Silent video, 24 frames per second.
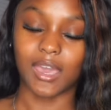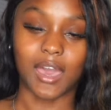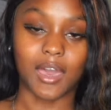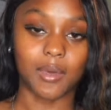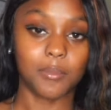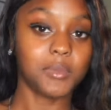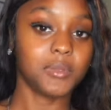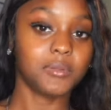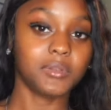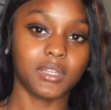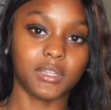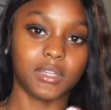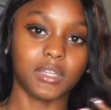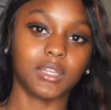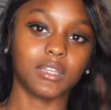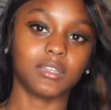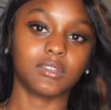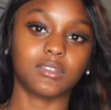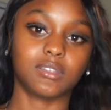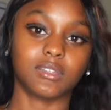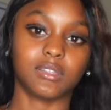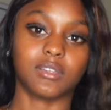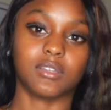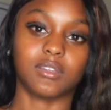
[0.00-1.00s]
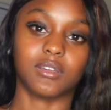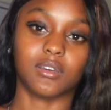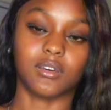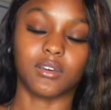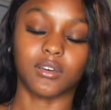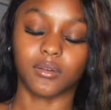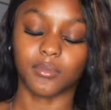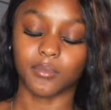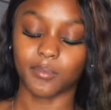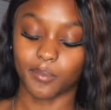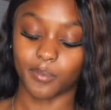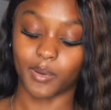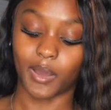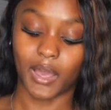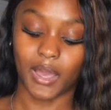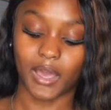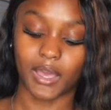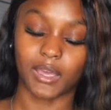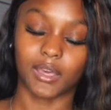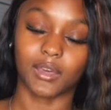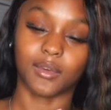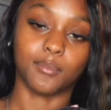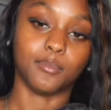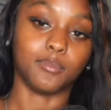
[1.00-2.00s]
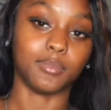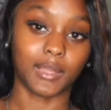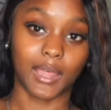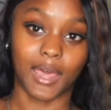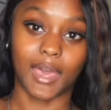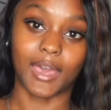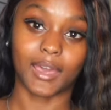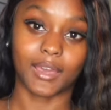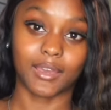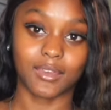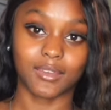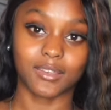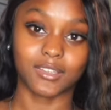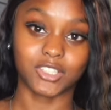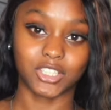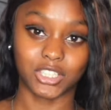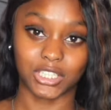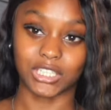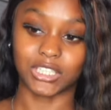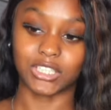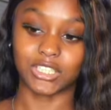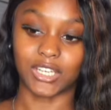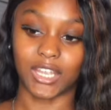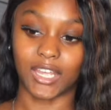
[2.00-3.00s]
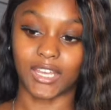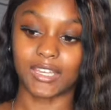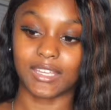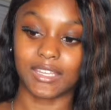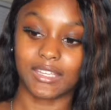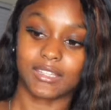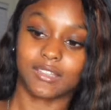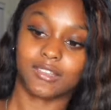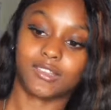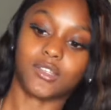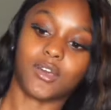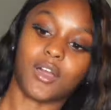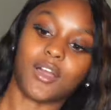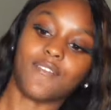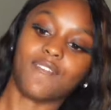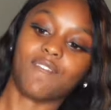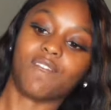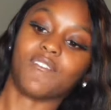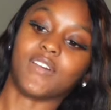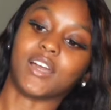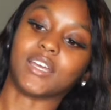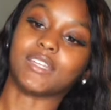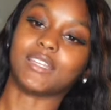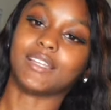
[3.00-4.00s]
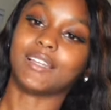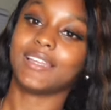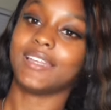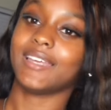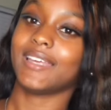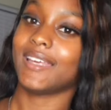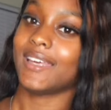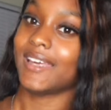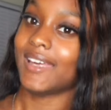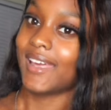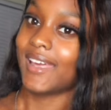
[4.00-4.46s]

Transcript: I've been needing to buy a black jean jacket, so I finally